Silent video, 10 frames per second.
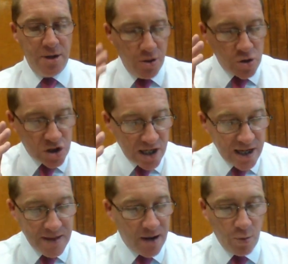No,
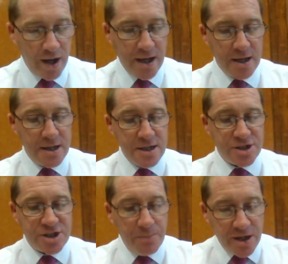sleep that way.
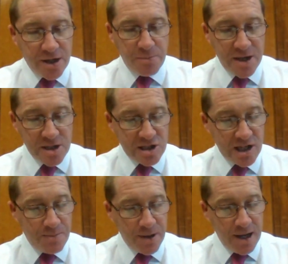Somebody could be
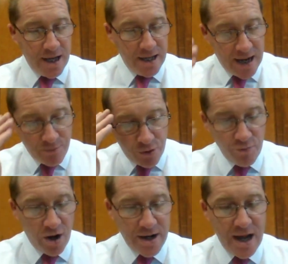asleep in that
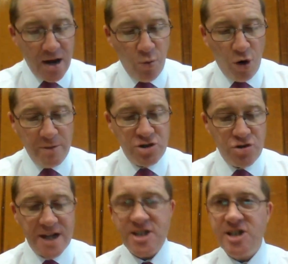room right now, warm and
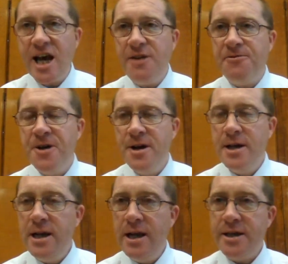dry, safe.
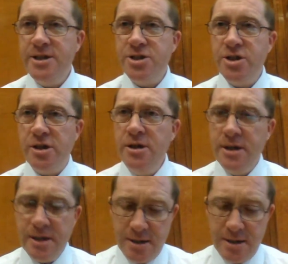Lucky sod.